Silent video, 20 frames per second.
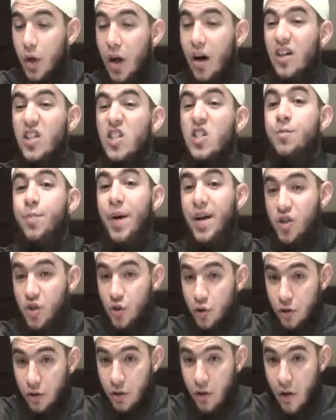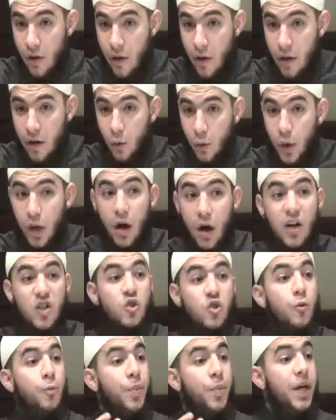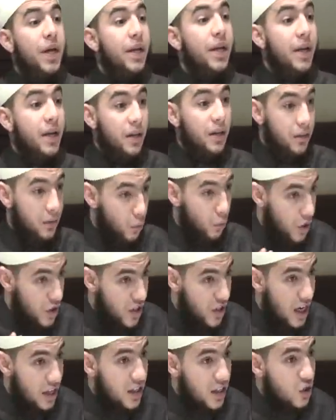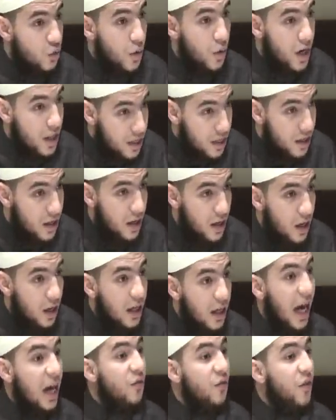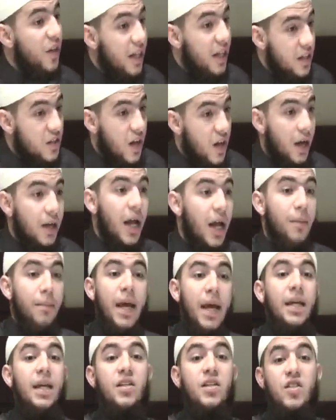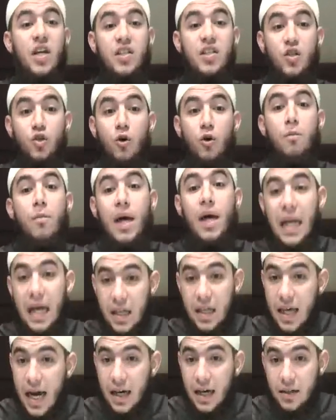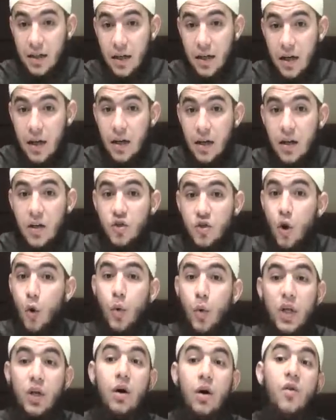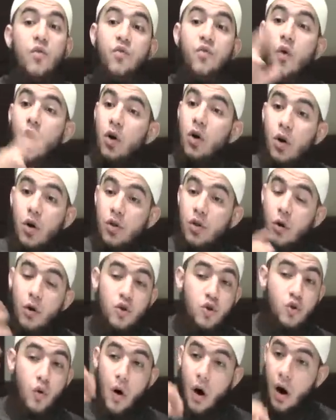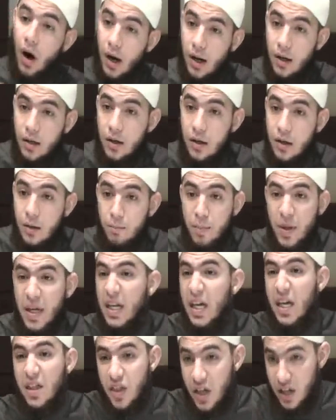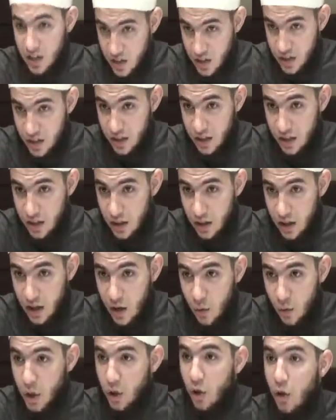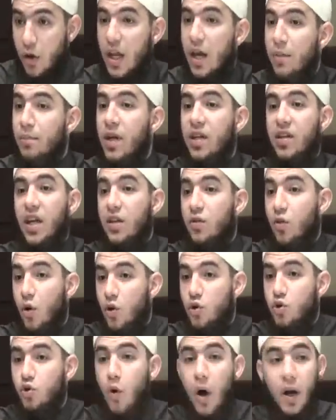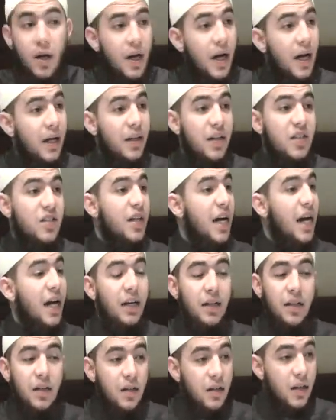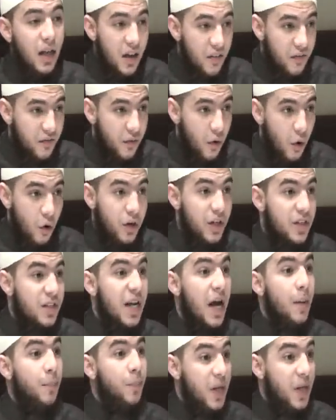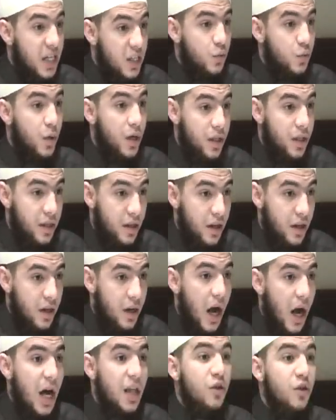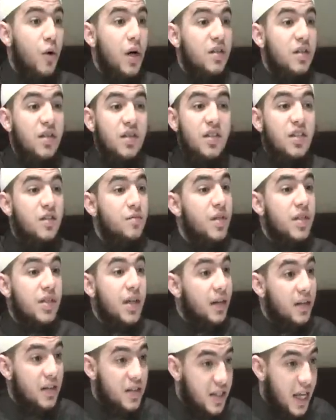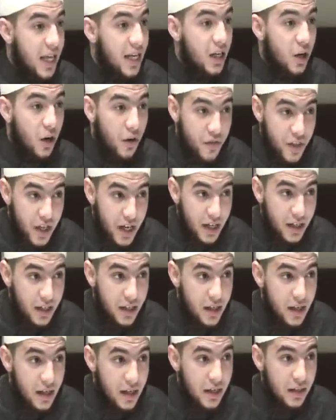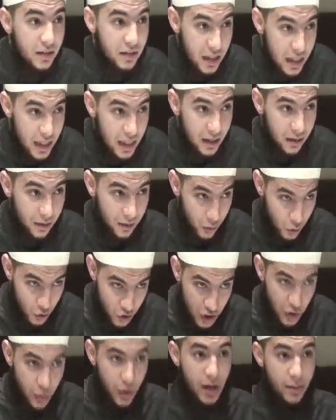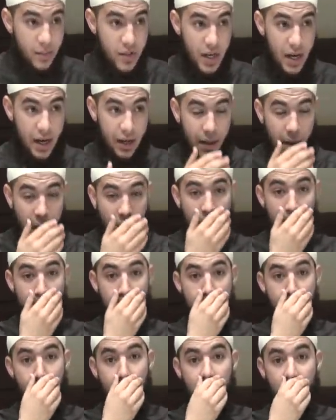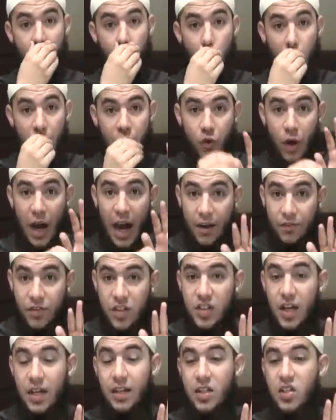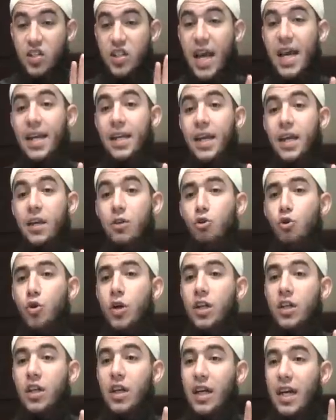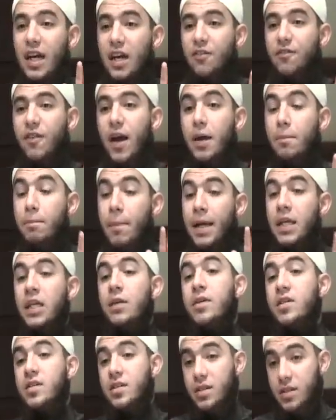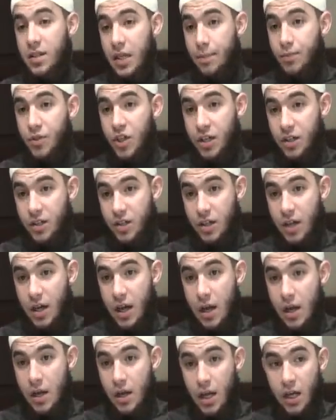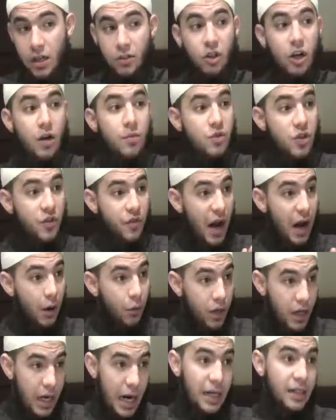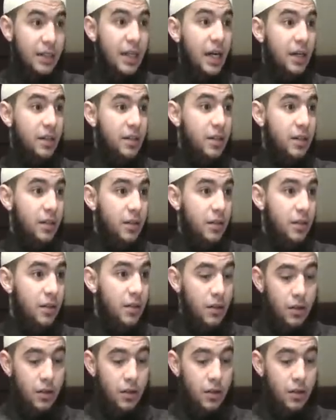We are special. We are superior. We say this with confidence. Allah made us as an ummah like that. So we don't follow those who are beneath us. We don't imitate those who Allah does not love or is not pleased with. Otherwise, this is misunderstanding of the deen. You see what I'm saying? So if you have this understanding, you could clarify many misconceptions in terms of our conduct.